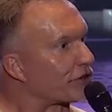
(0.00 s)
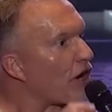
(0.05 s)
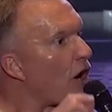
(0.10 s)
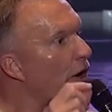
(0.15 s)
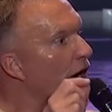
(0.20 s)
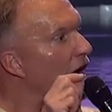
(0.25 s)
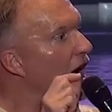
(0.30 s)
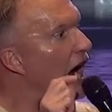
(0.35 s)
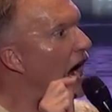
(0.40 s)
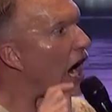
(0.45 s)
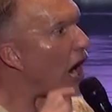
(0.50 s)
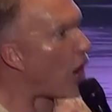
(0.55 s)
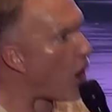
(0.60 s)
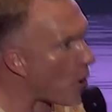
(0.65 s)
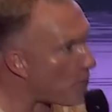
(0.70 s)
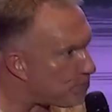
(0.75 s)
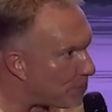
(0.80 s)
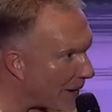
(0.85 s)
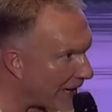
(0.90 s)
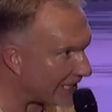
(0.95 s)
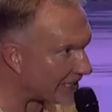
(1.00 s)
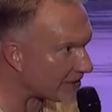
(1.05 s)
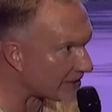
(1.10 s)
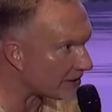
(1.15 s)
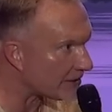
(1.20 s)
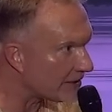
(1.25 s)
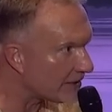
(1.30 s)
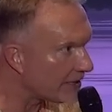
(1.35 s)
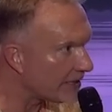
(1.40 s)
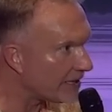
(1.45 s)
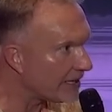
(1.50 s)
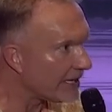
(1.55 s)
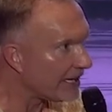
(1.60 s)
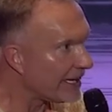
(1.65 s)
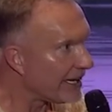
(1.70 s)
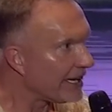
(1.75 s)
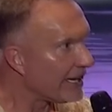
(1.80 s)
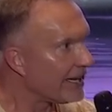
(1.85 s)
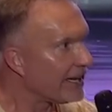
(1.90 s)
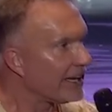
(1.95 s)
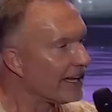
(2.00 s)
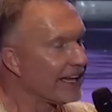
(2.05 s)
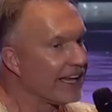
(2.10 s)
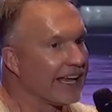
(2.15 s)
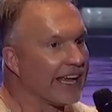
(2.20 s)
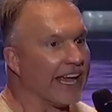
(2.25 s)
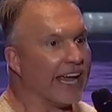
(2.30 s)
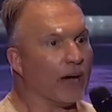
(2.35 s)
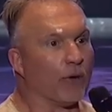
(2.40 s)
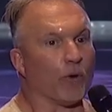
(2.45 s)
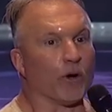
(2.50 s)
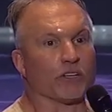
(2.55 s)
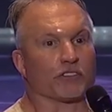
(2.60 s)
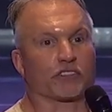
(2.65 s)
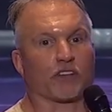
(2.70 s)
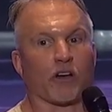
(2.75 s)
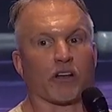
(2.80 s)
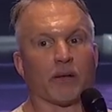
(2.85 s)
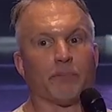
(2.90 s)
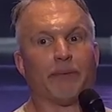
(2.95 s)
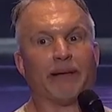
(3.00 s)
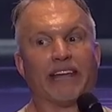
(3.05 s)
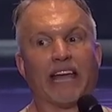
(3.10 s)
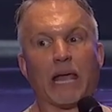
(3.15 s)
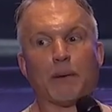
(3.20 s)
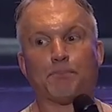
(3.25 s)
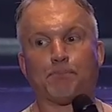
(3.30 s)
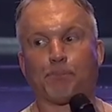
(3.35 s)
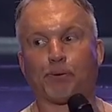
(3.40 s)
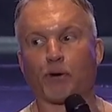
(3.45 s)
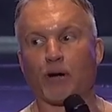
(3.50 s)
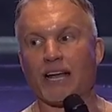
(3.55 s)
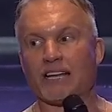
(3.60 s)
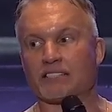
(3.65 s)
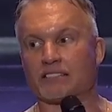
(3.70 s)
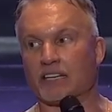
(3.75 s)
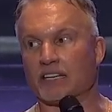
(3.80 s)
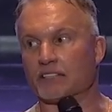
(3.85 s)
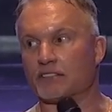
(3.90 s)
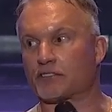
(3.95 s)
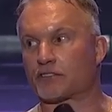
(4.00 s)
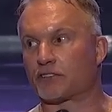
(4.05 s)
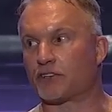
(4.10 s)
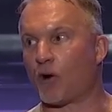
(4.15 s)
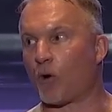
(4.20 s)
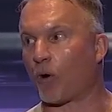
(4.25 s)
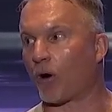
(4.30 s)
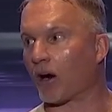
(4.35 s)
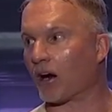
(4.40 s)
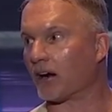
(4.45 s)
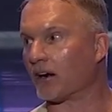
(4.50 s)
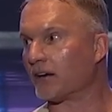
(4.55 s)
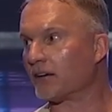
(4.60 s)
going to open, it was going to be a presence door.